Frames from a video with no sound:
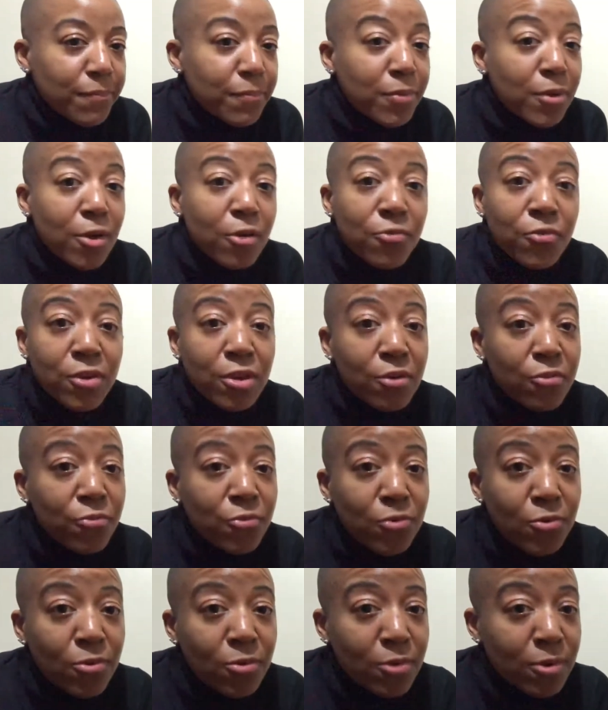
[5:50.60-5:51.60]
Perfect
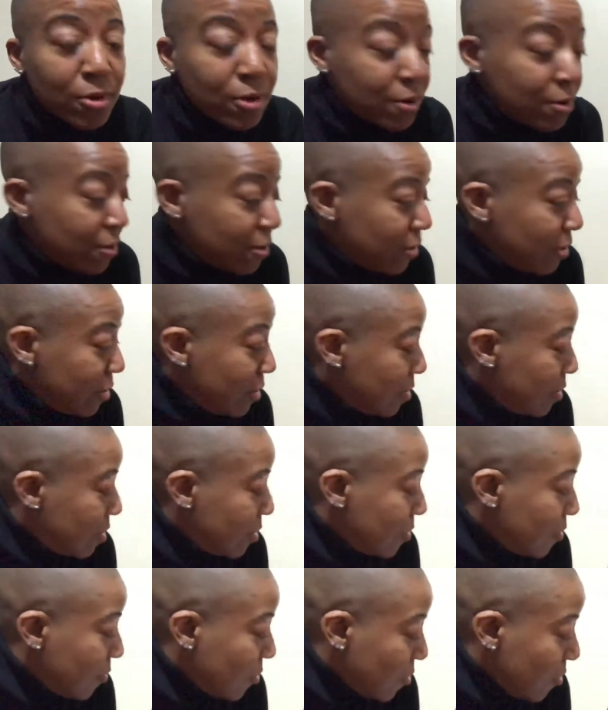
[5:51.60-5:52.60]
for
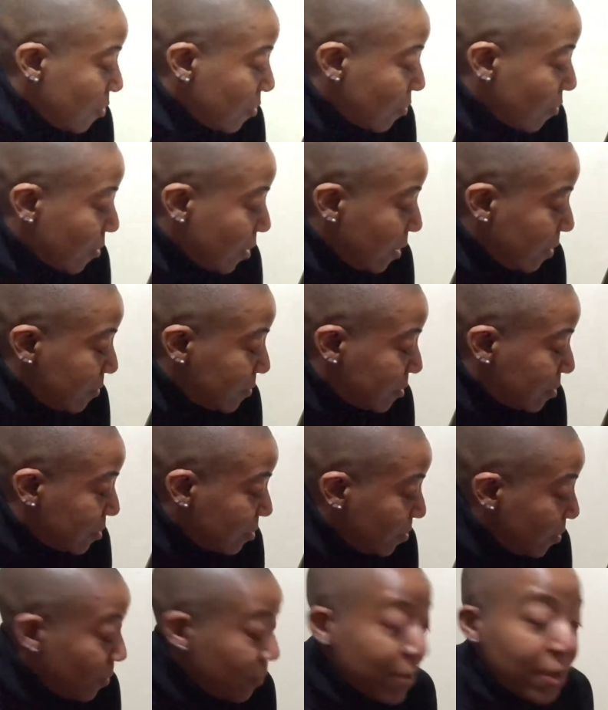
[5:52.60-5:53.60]
grown grapes
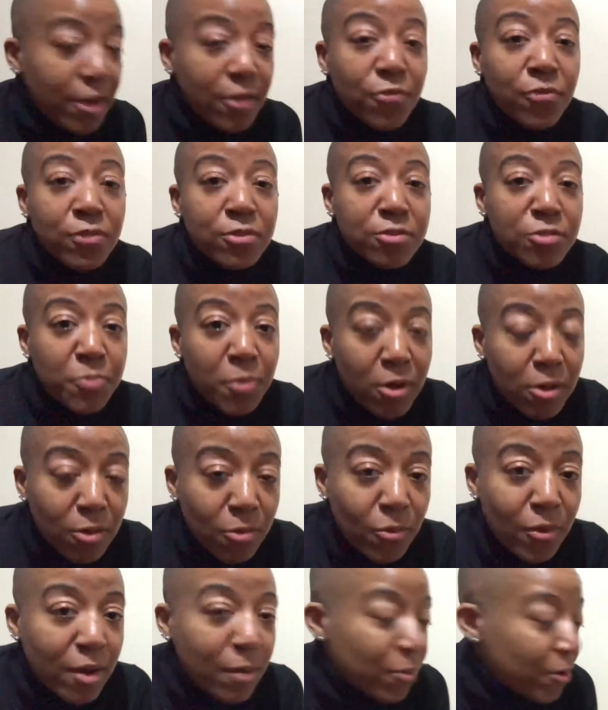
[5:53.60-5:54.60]
to be made for
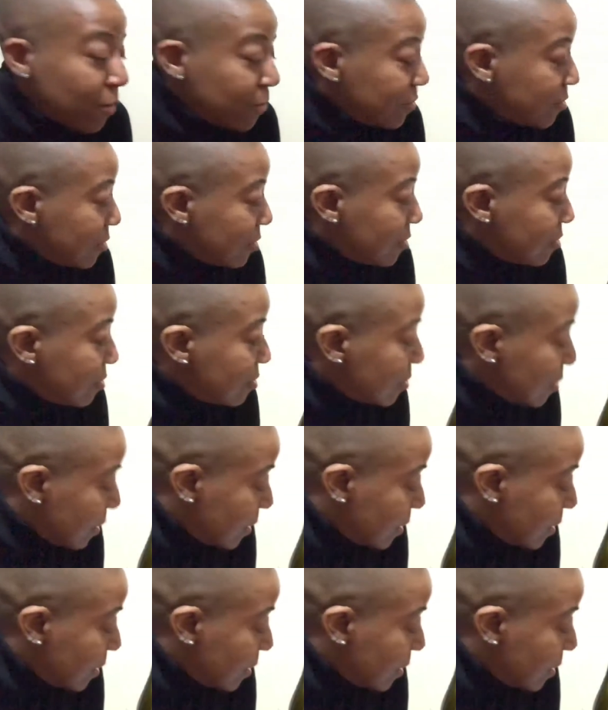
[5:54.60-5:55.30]
sparkling wine purposes.